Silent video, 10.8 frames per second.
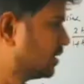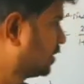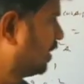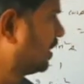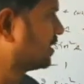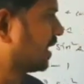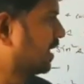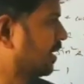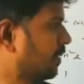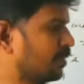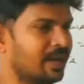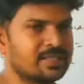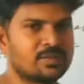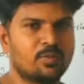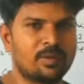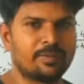Similarly, sin a by 2
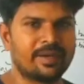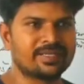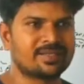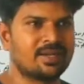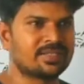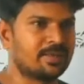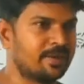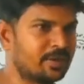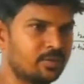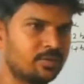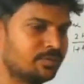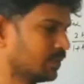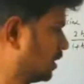as 1 minus cos a by 2.